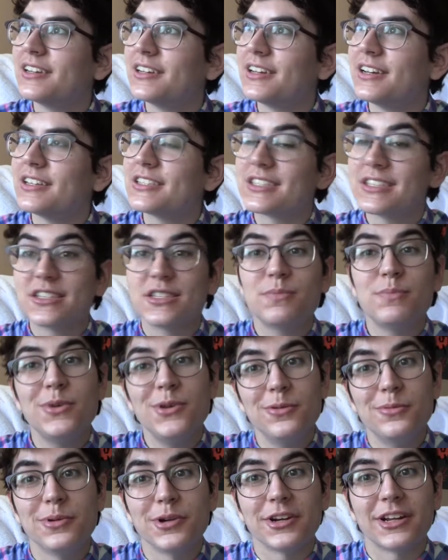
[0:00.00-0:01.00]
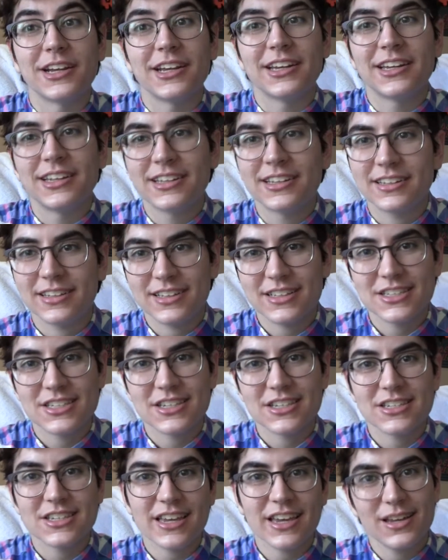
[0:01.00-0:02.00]
it's puberty. It's
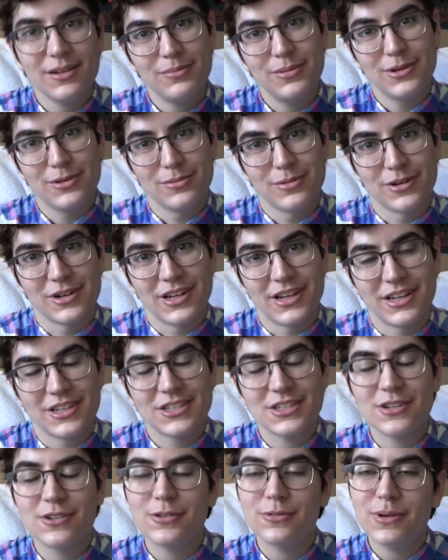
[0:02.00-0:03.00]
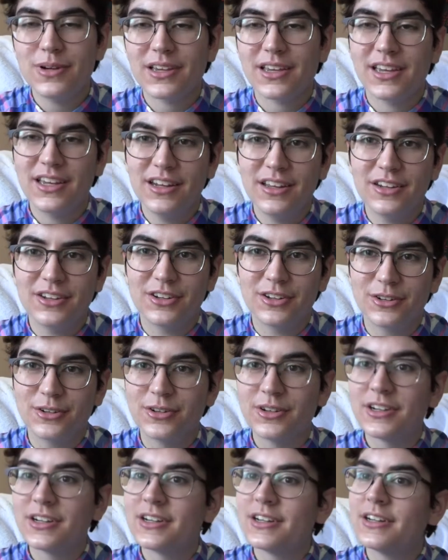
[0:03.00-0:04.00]
a second puberty, so what can you
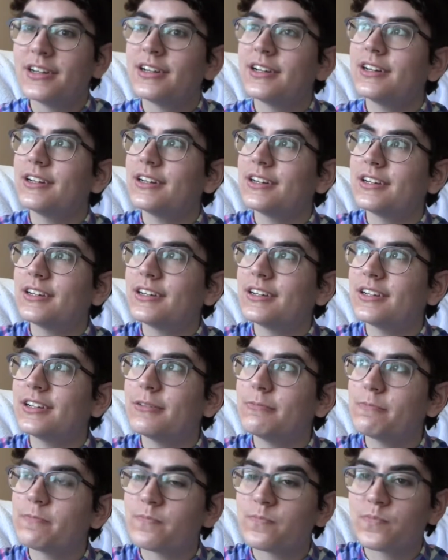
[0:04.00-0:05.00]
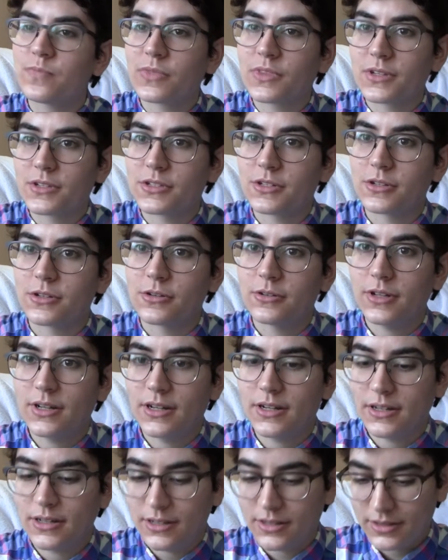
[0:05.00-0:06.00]
do?
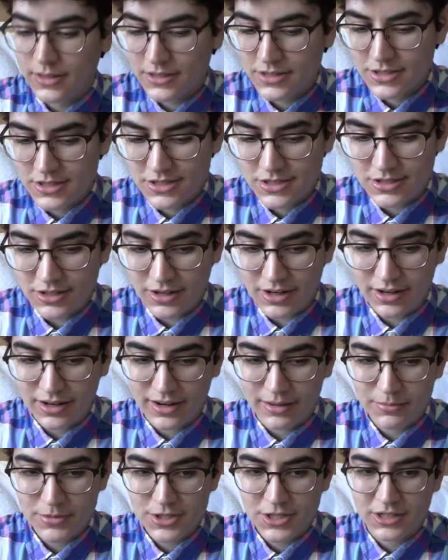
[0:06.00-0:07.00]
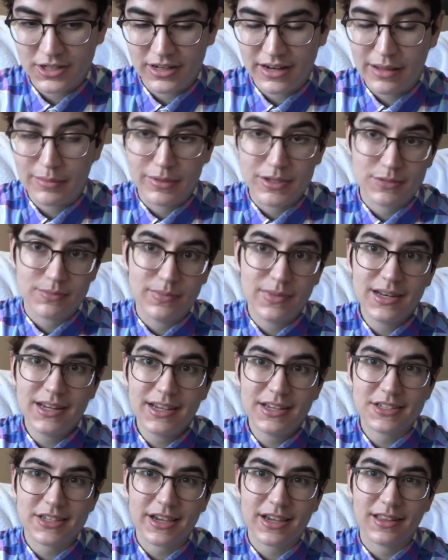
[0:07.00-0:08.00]
Let's start. I'm just going to name as
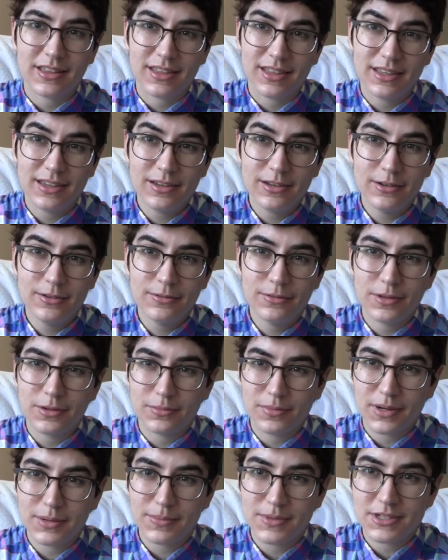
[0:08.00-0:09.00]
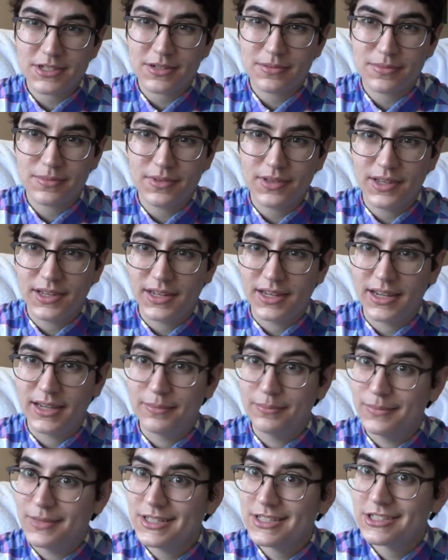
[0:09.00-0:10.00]
many as I can think of. There might be some that
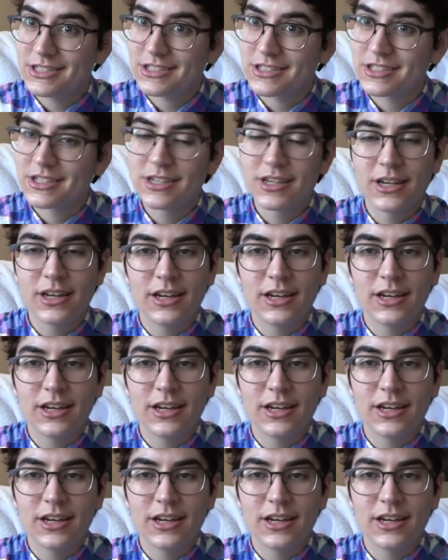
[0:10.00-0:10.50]
I miss.